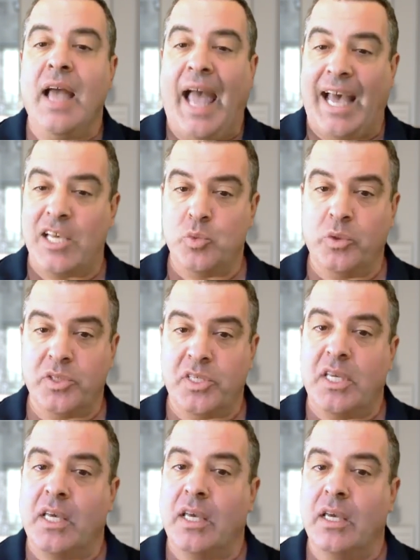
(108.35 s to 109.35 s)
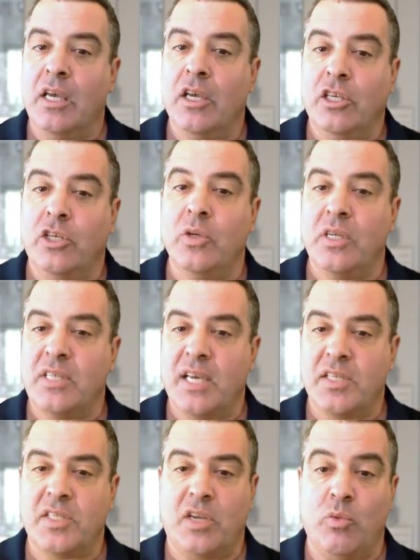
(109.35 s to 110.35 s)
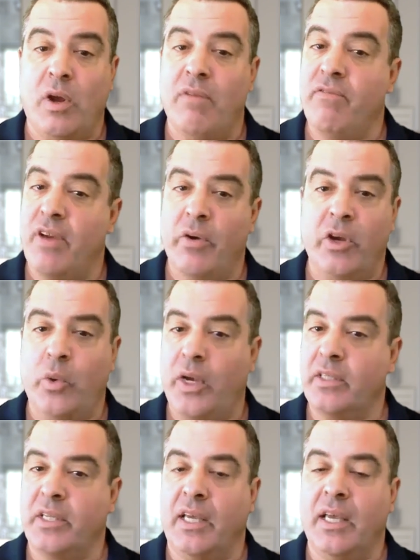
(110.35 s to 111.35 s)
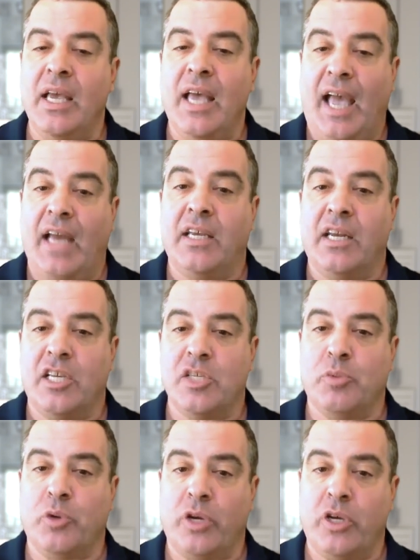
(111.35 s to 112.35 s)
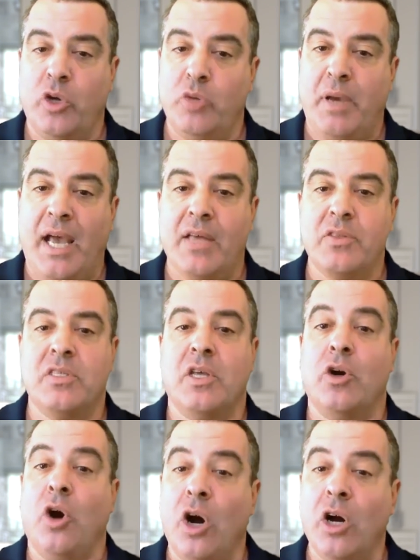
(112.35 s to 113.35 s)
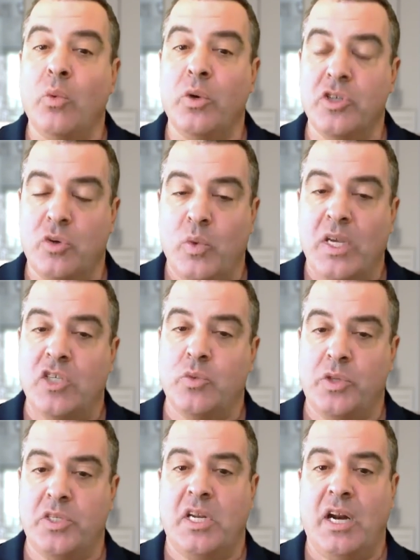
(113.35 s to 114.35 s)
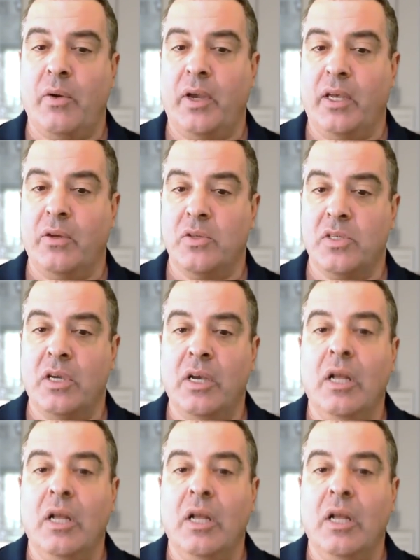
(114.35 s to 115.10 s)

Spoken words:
As we'll see, unit tests can run very quickly and can explore code paths that are awkward to reach with scenarios,